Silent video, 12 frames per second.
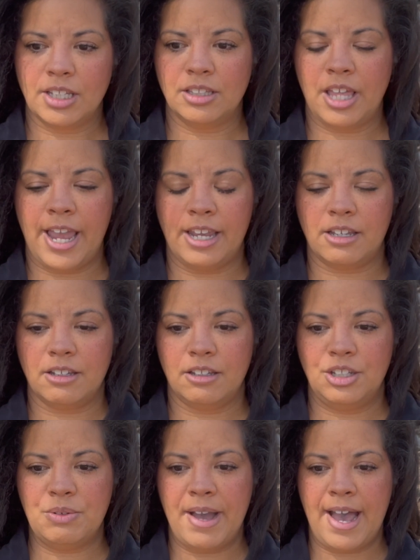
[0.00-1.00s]
like
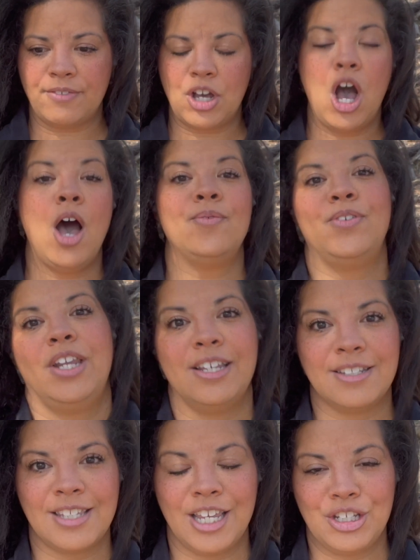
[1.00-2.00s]
you have
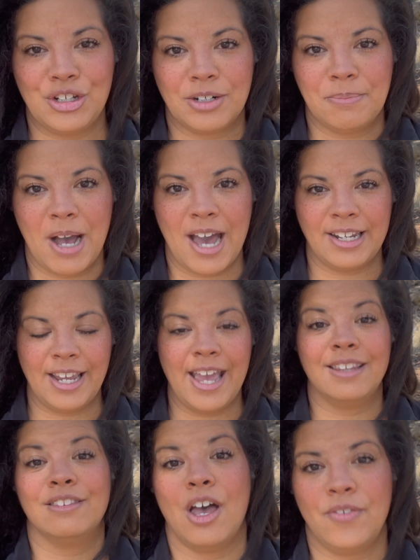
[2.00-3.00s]
confidence in your body
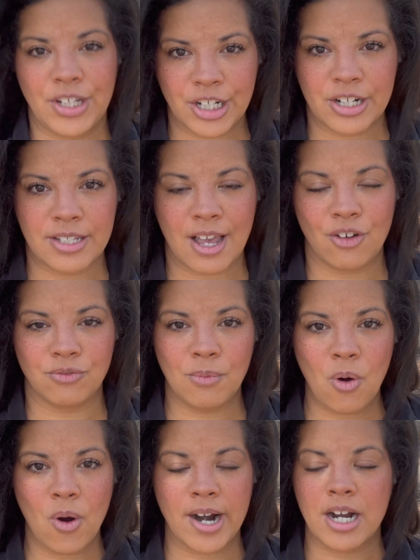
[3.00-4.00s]
and loving yourself
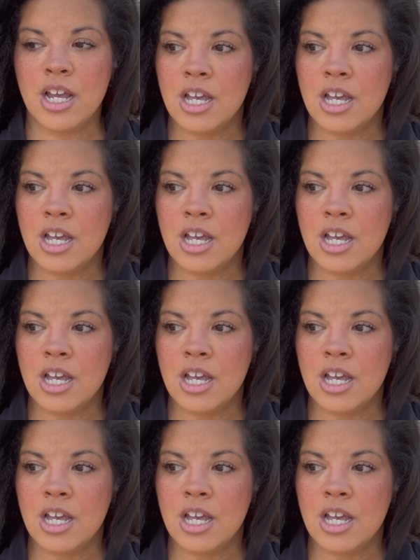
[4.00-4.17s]
more,